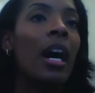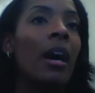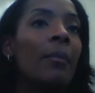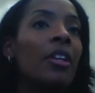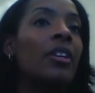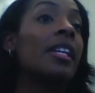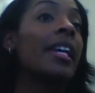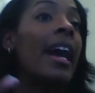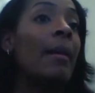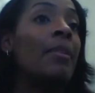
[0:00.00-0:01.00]
there is a
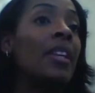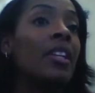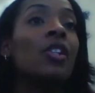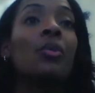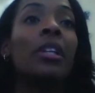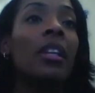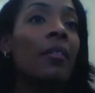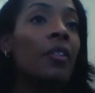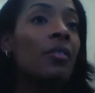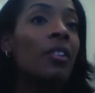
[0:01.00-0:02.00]
cabin that has 3
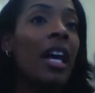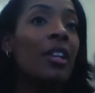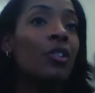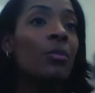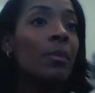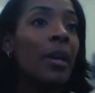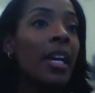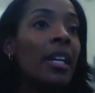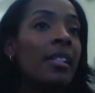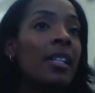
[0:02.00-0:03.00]
levels of classroom
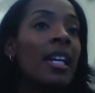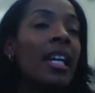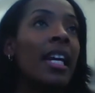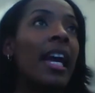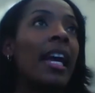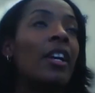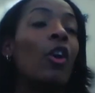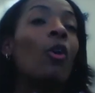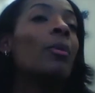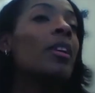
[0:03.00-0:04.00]
space, an
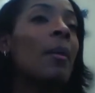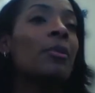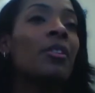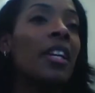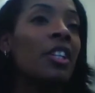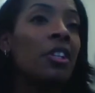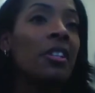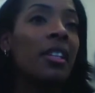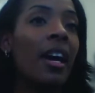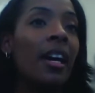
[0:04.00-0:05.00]
open observation
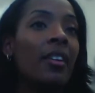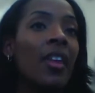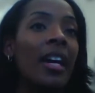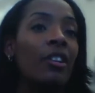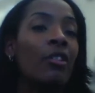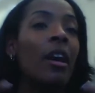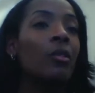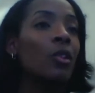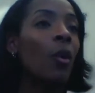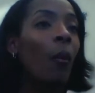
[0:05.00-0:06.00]
deck that
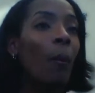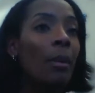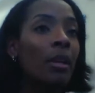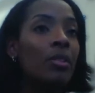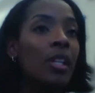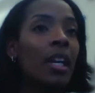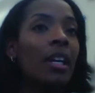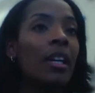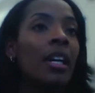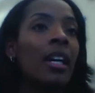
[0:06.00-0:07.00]
crowns the whole
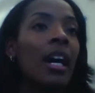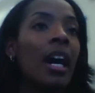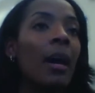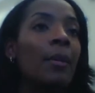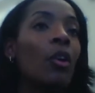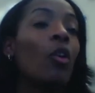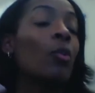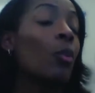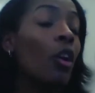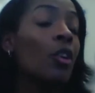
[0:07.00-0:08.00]
building. And
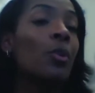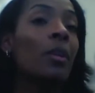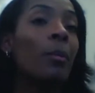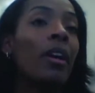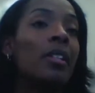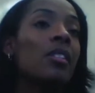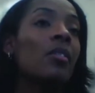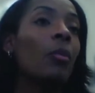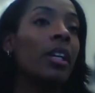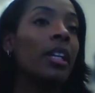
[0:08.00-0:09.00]
we're also in the process
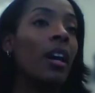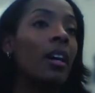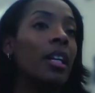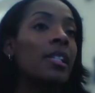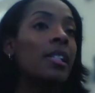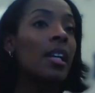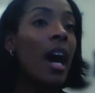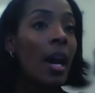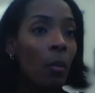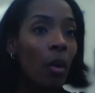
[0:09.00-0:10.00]
of working on a
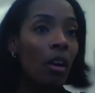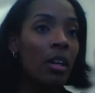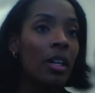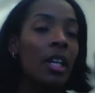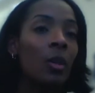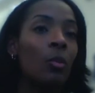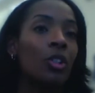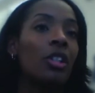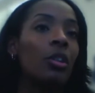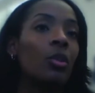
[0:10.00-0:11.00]
skywalk,
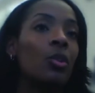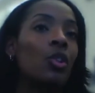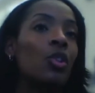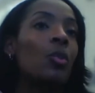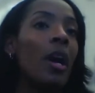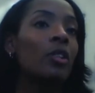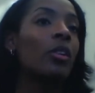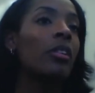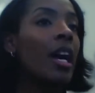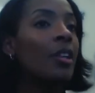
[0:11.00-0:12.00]
which includes 2
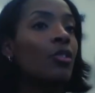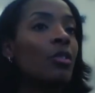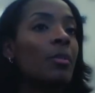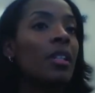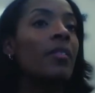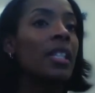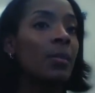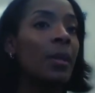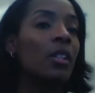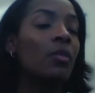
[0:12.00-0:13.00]
outdoor classrooms and event
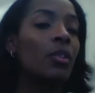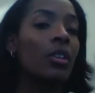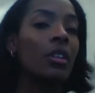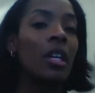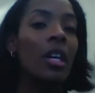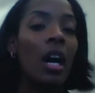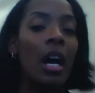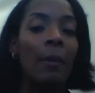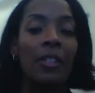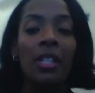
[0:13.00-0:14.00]
space for
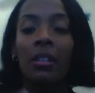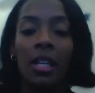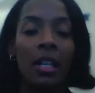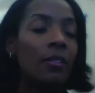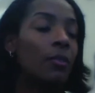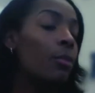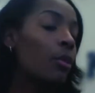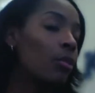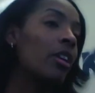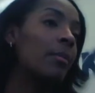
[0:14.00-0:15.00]
facilitative
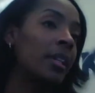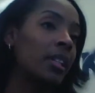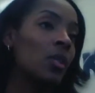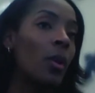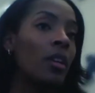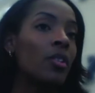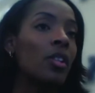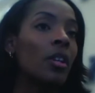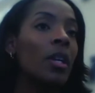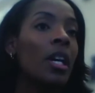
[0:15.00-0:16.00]
programming as well.
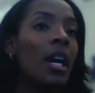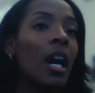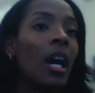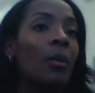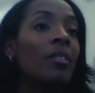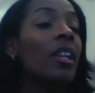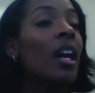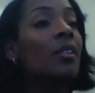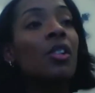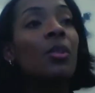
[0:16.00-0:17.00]
So we have a lot
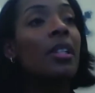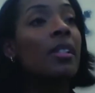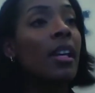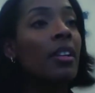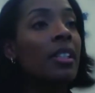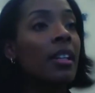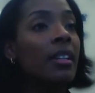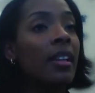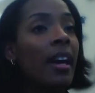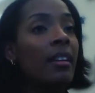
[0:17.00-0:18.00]
of students that are
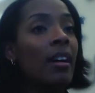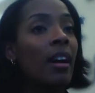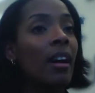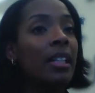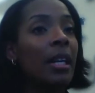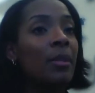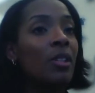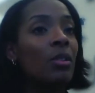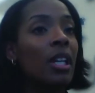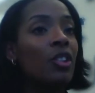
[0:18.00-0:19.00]
attending that campus
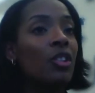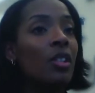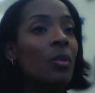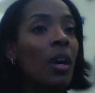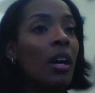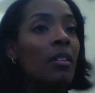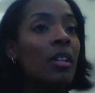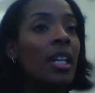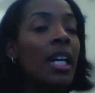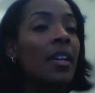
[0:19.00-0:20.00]
location as well,
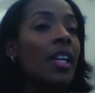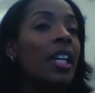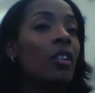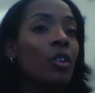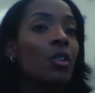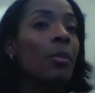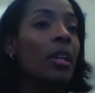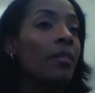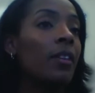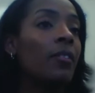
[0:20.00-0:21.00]
and they can also
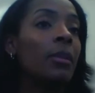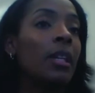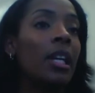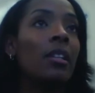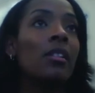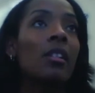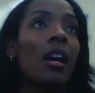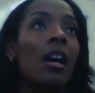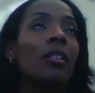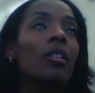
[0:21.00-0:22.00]
benefit from Kean's
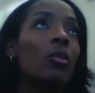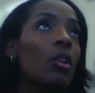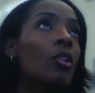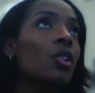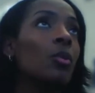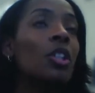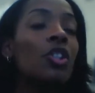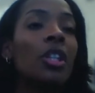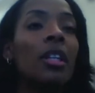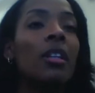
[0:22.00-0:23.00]
low-cost
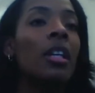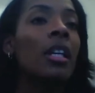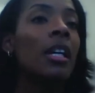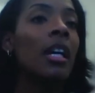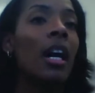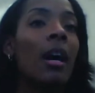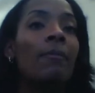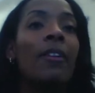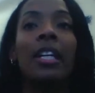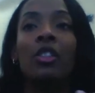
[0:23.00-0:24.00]
tuition,
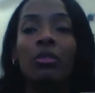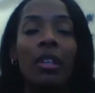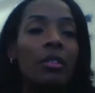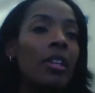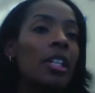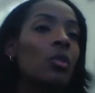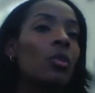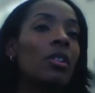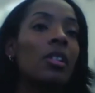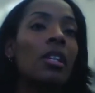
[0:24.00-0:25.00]
financial aid
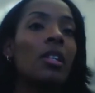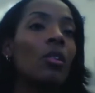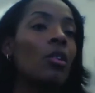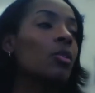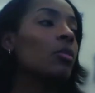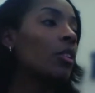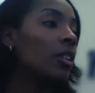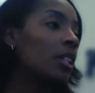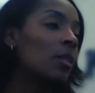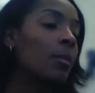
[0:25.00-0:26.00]
resources, also
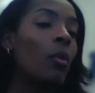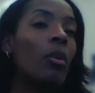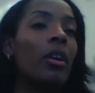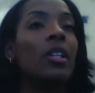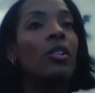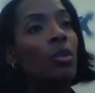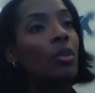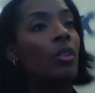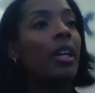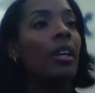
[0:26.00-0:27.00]
learning support and
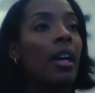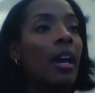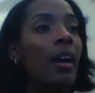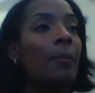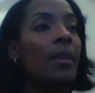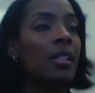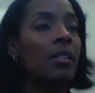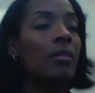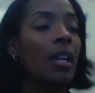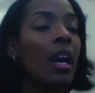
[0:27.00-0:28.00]
tutoring
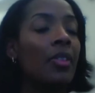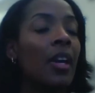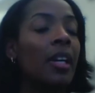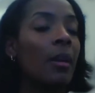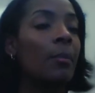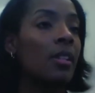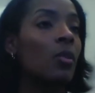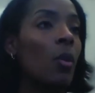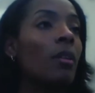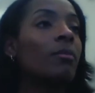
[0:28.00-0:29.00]
that's at that campus as well.